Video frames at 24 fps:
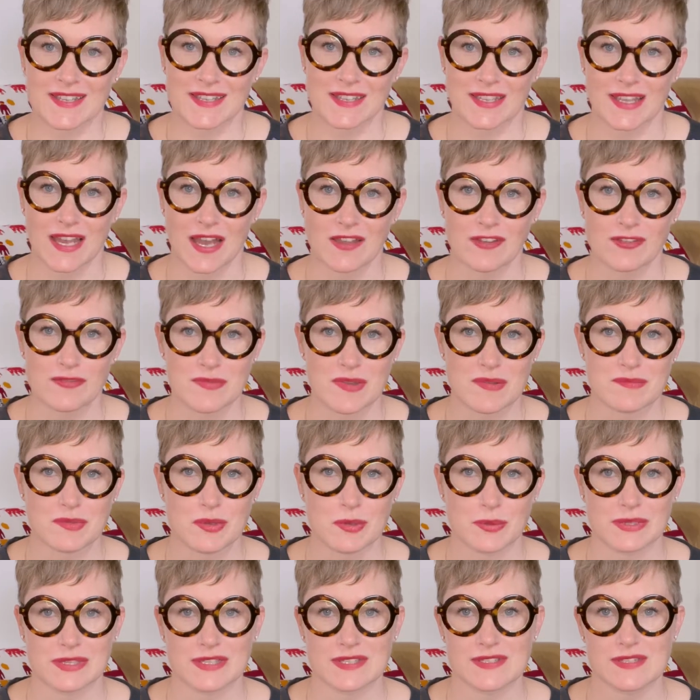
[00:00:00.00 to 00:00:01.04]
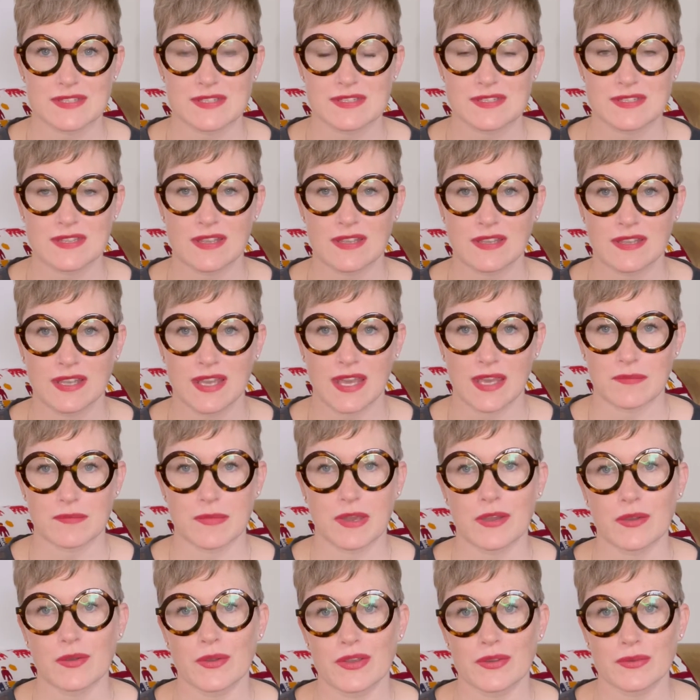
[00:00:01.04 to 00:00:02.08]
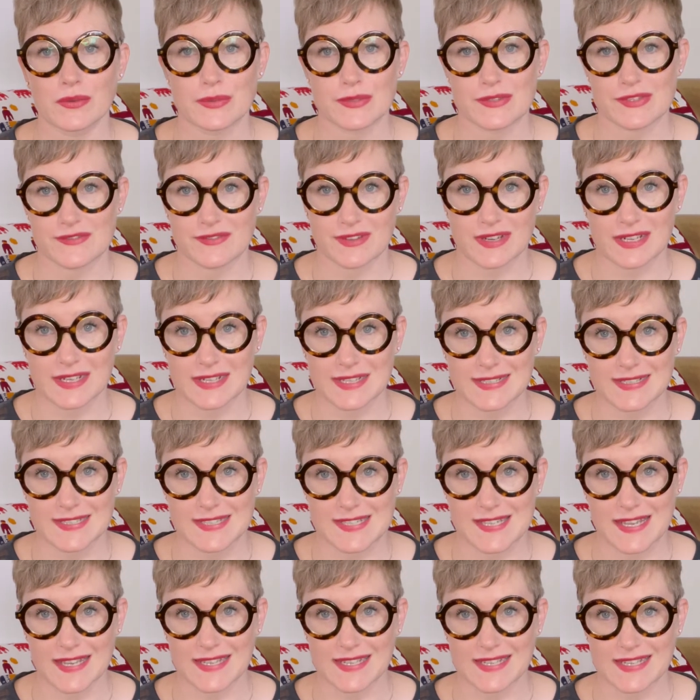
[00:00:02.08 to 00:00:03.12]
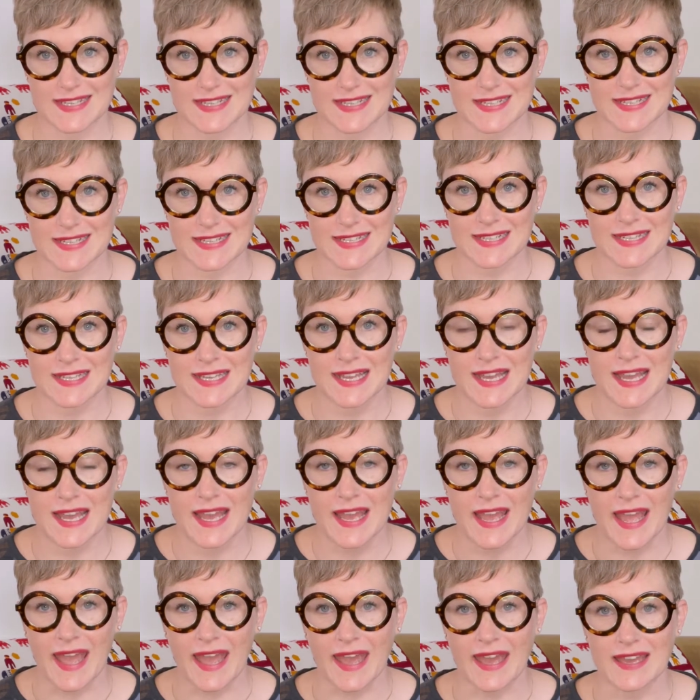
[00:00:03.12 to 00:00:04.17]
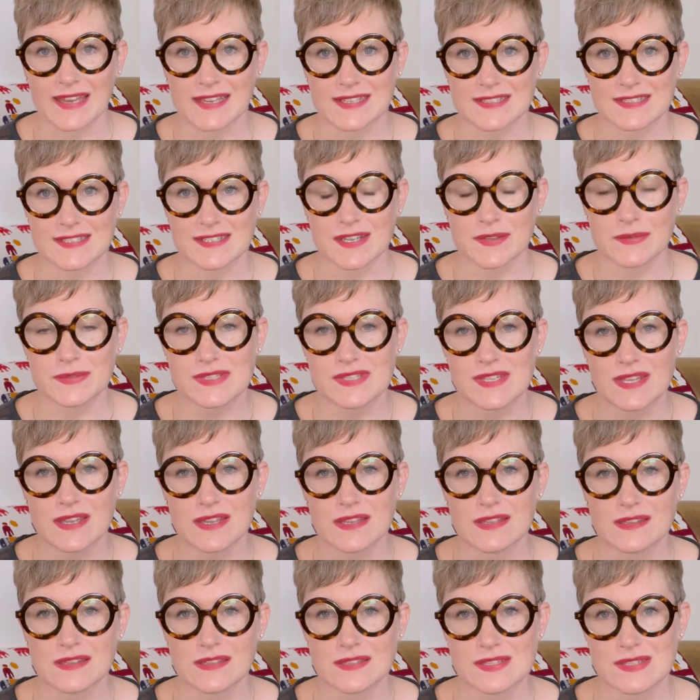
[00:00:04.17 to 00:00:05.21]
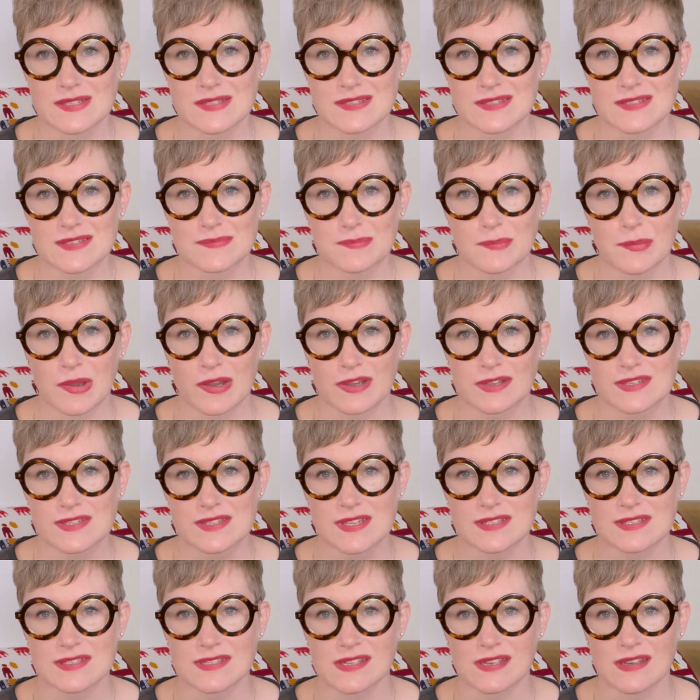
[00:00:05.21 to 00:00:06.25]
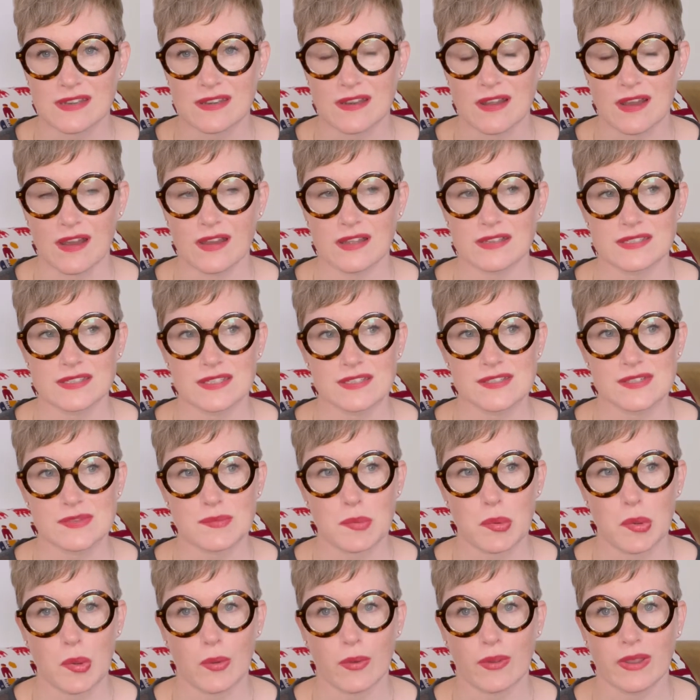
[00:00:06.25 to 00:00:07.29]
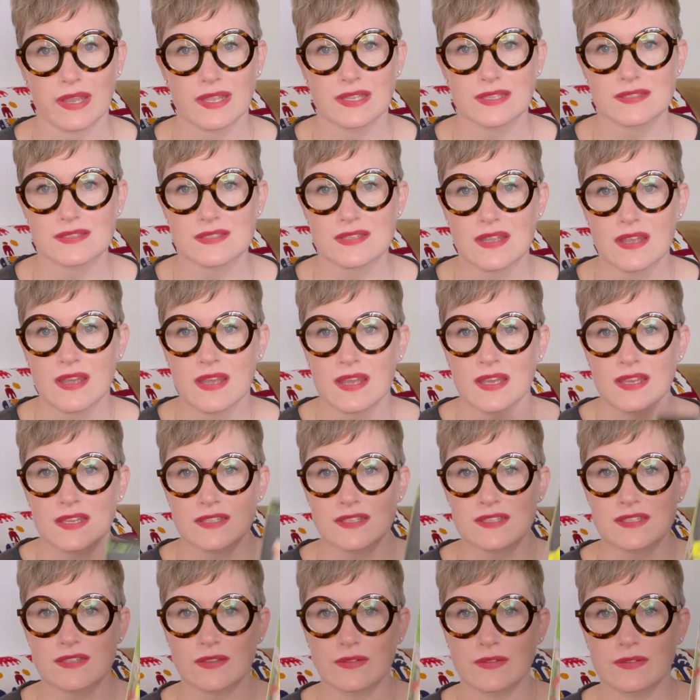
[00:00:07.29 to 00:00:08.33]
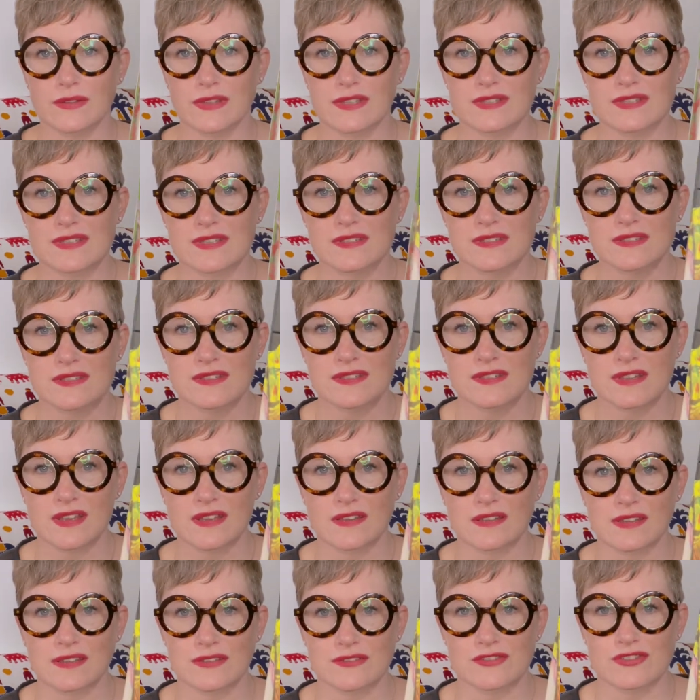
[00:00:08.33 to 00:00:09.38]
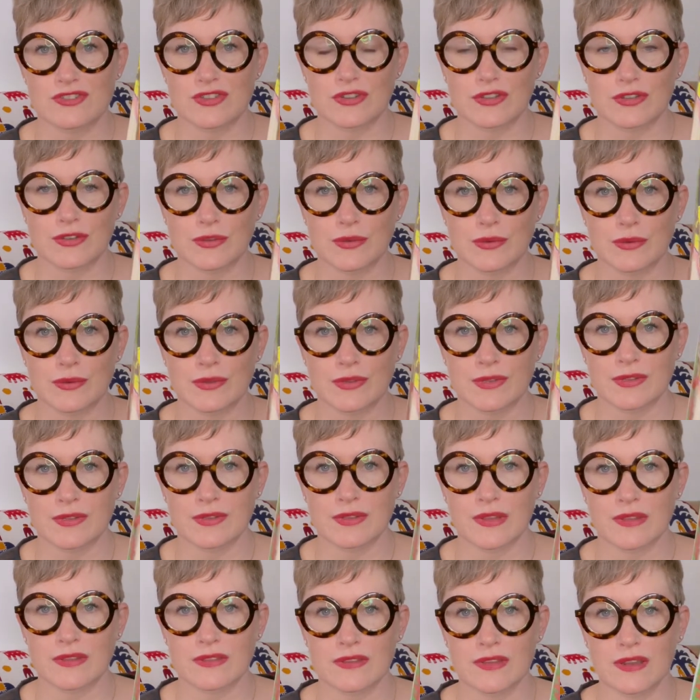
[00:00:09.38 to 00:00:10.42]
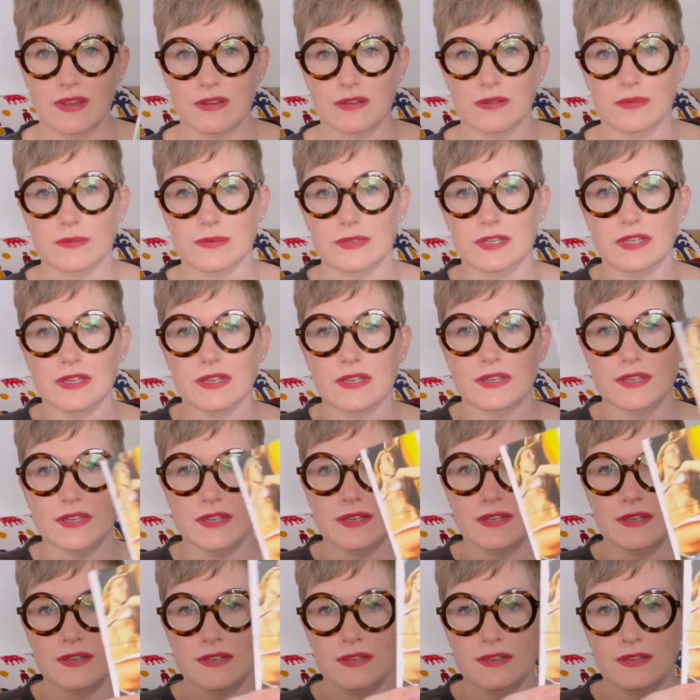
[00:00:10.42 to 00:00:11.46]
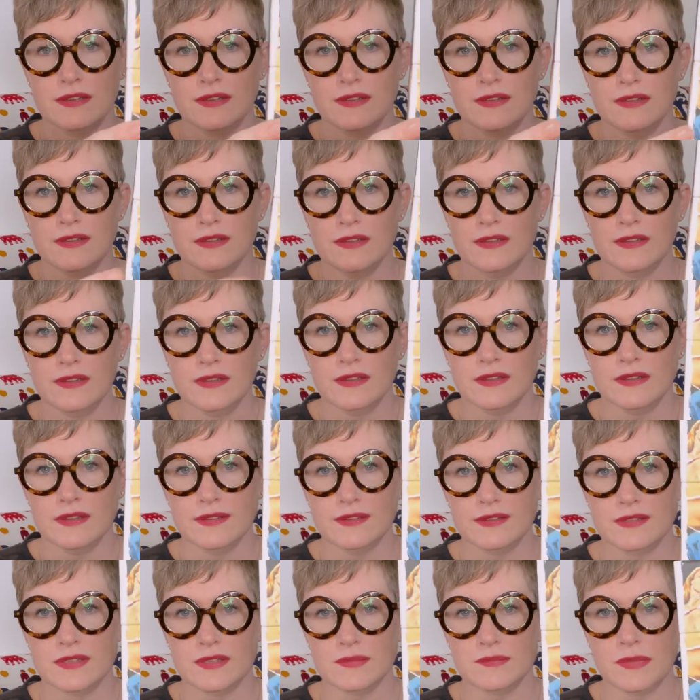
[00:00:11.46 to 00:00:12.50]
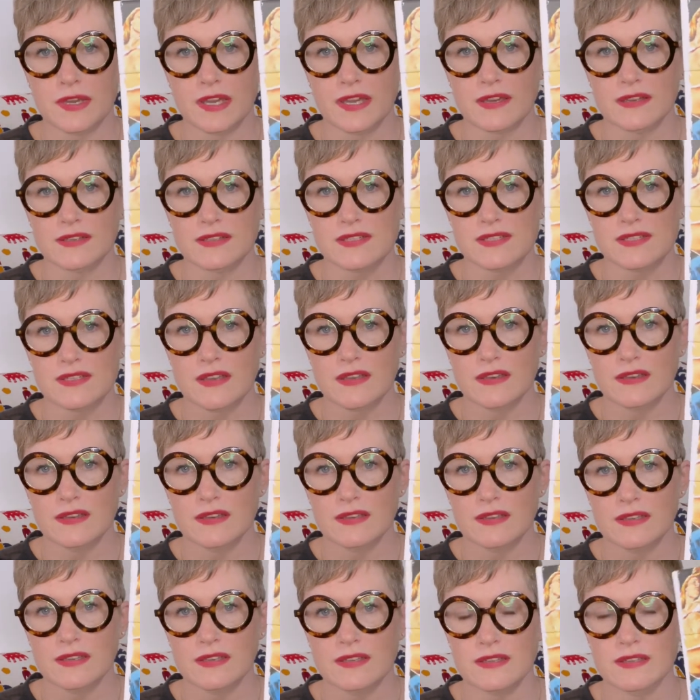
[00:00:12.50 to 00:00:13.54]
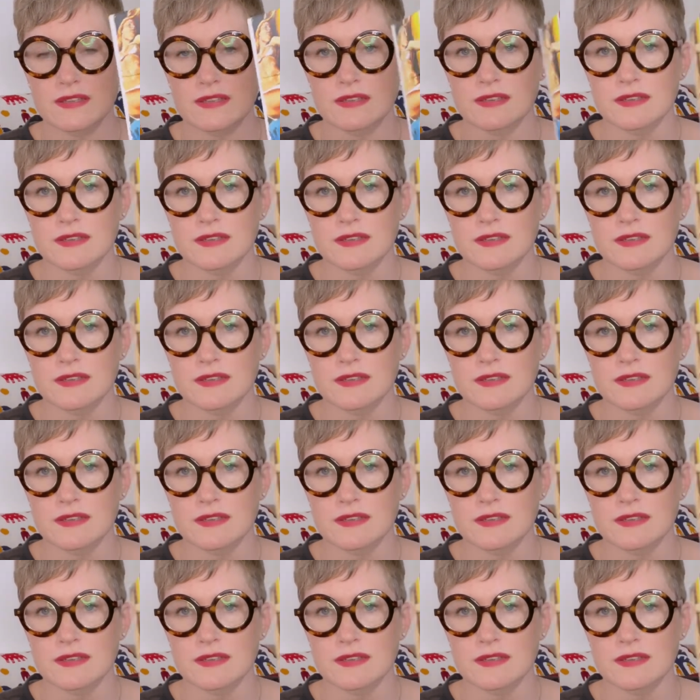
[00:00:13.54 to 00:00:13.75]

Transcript: I remember when this came out, it was very exciting. And I would say that this box set did not disappoint. So I'm going to show you the artwork. The back side.